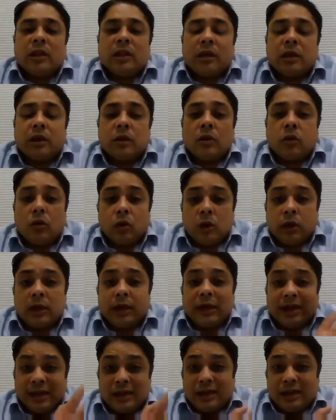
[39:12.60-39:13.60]
the whole
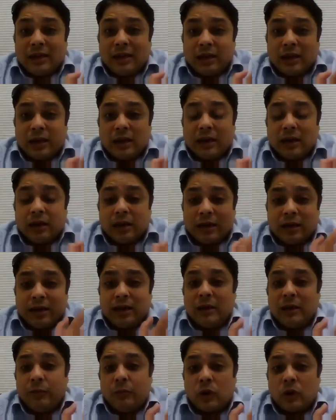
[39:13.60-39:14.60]

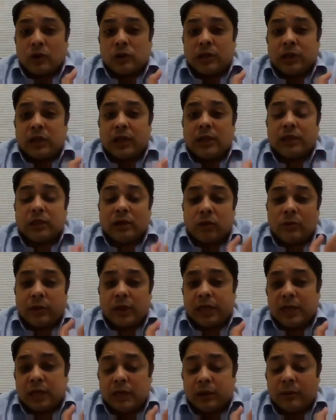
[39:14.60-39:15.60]
cleaning process or
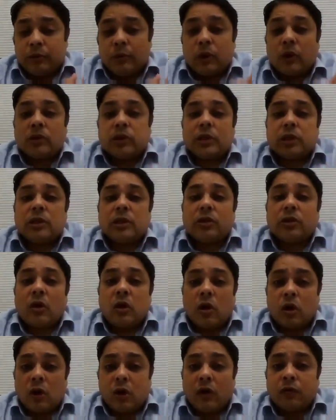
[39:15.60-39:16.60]
maintaining process
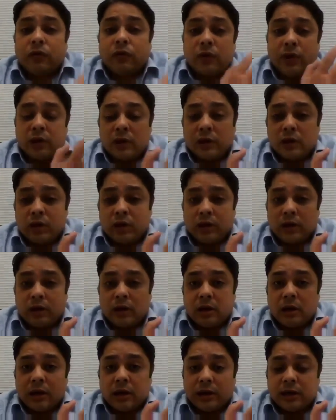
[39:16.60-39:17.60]
of
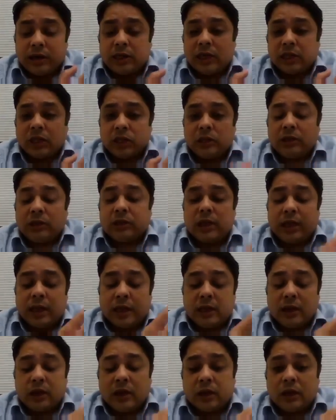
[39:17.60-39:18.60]
the detections
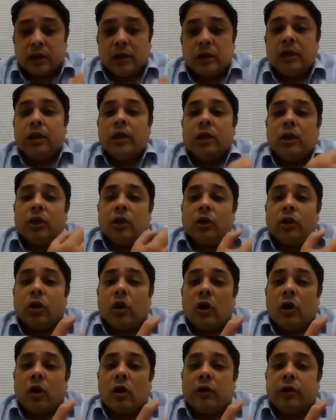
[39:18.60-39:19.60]
like
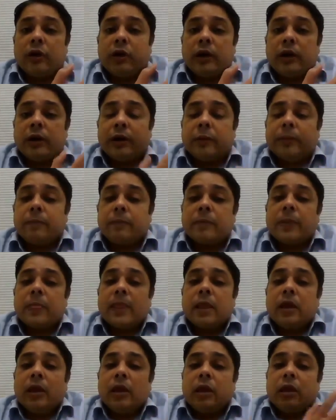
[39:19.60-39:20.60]
your
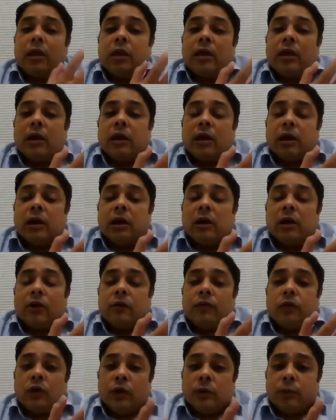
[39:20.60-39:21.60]

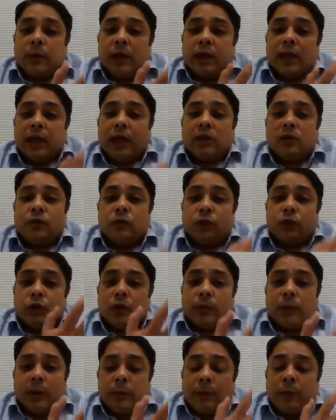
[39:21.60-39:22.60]
fusible links,
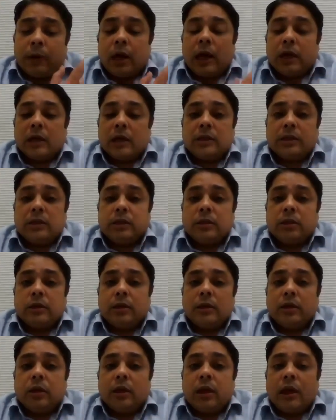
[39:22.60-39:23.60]
fusible plugs,